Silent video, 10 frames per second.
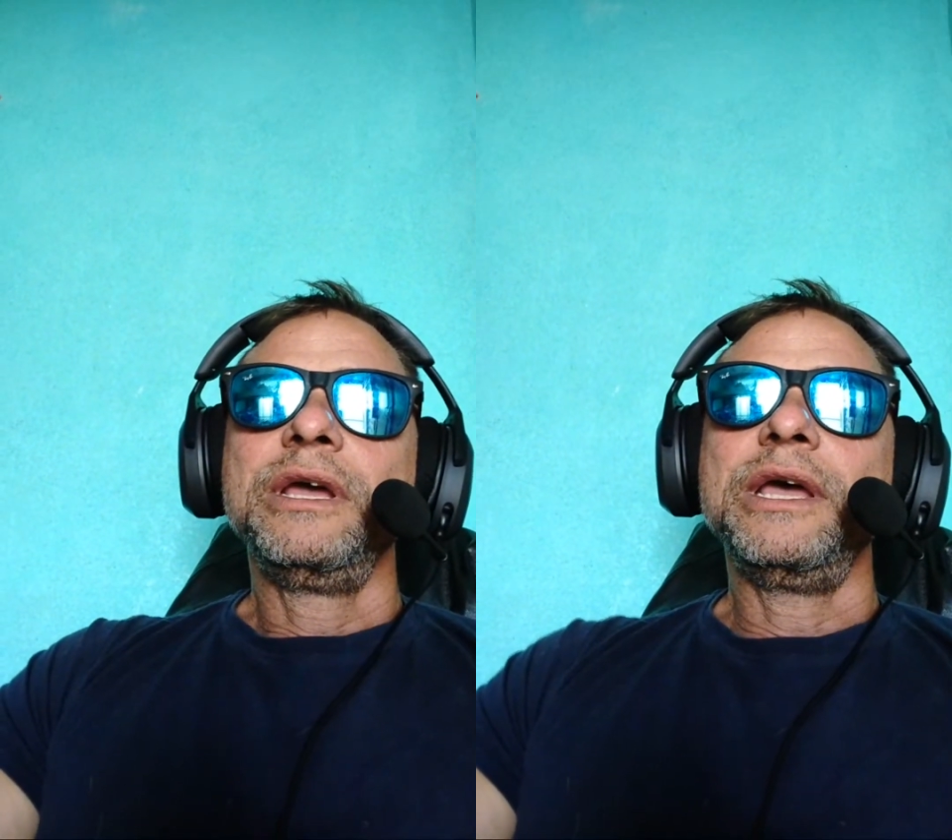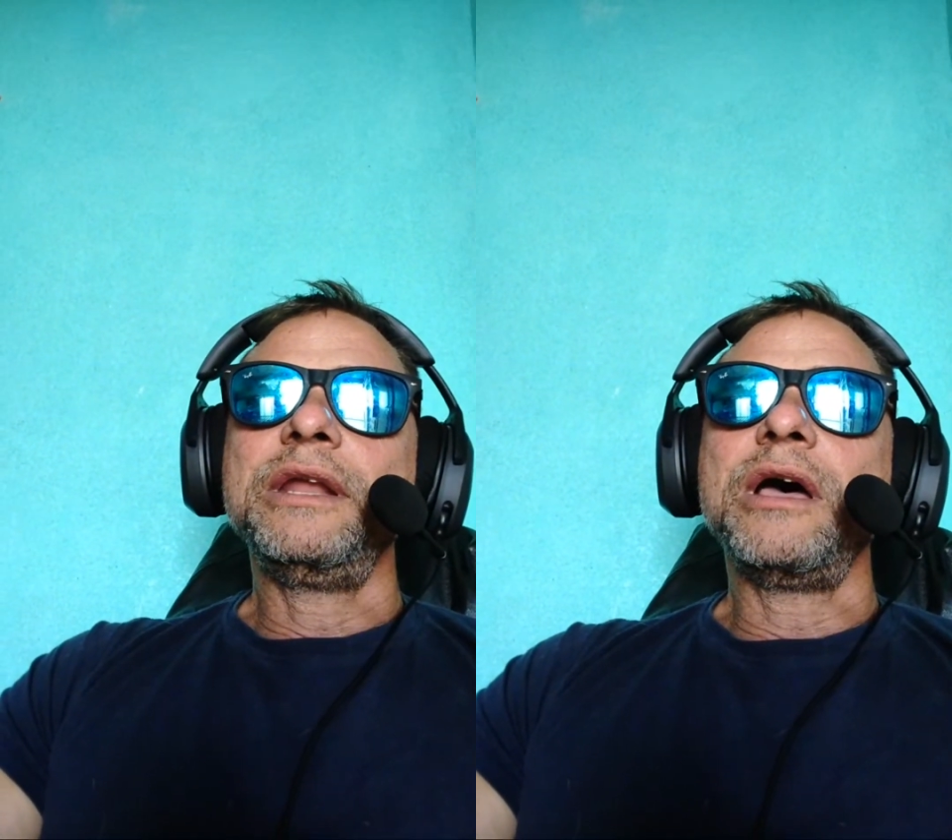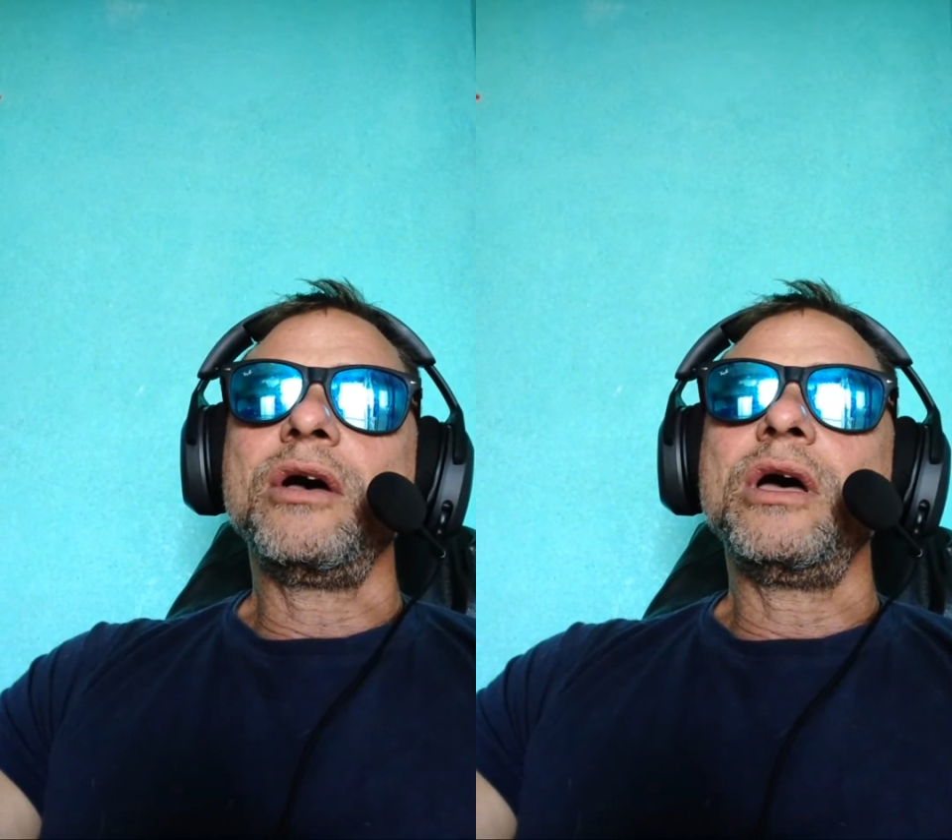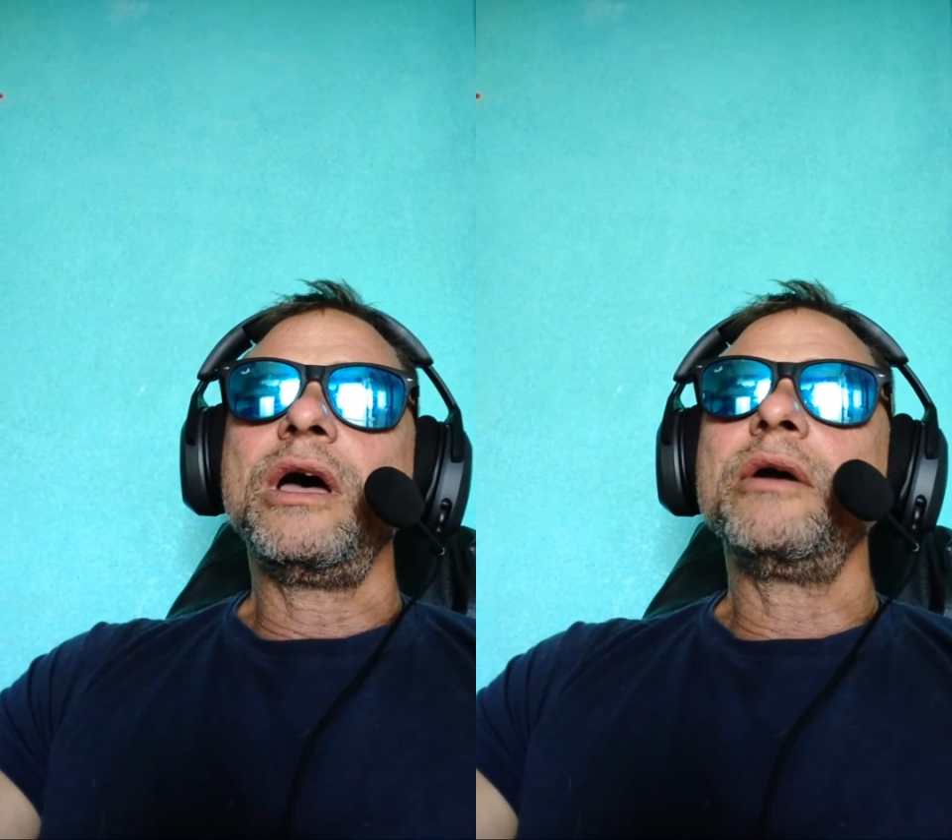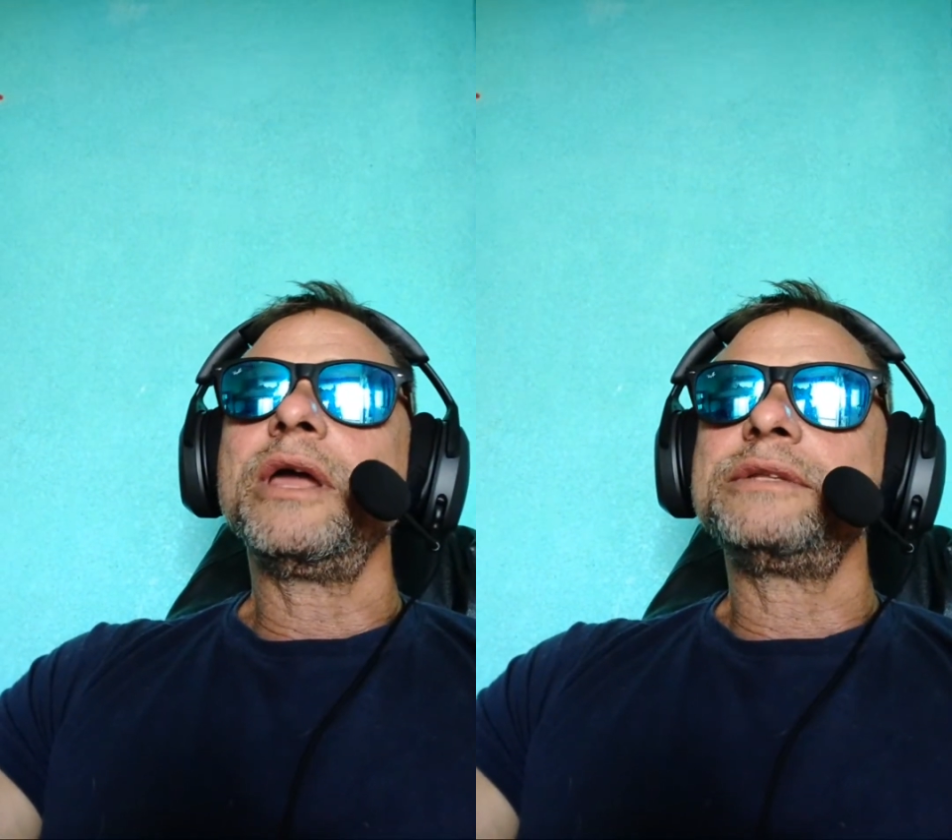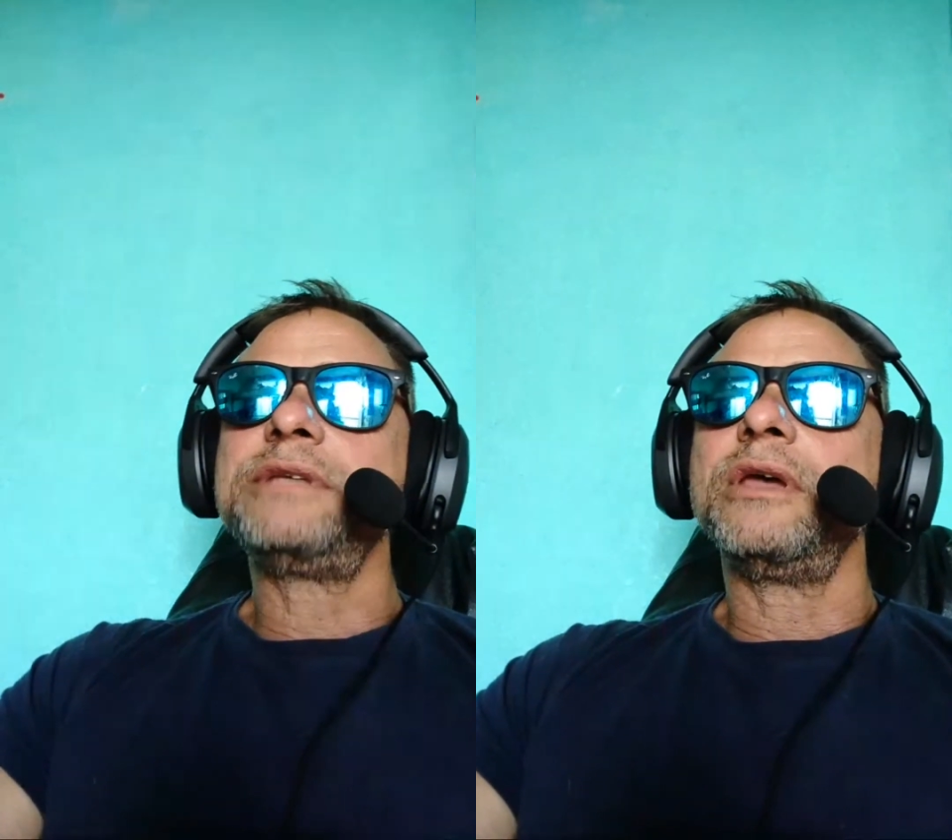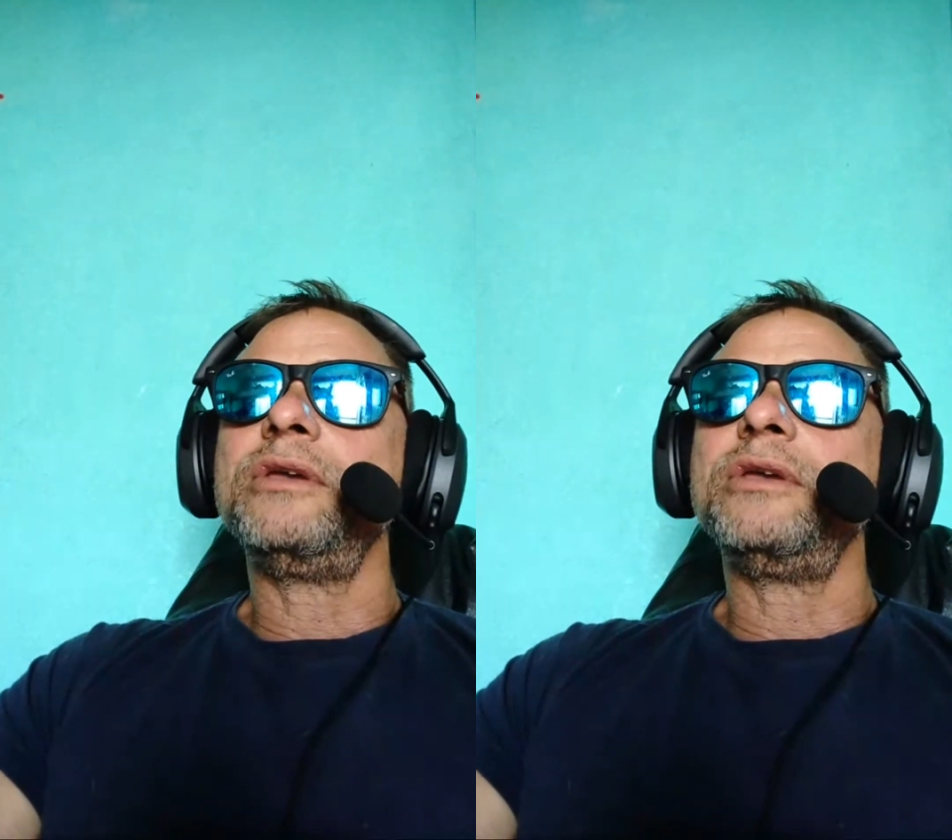And I got to tell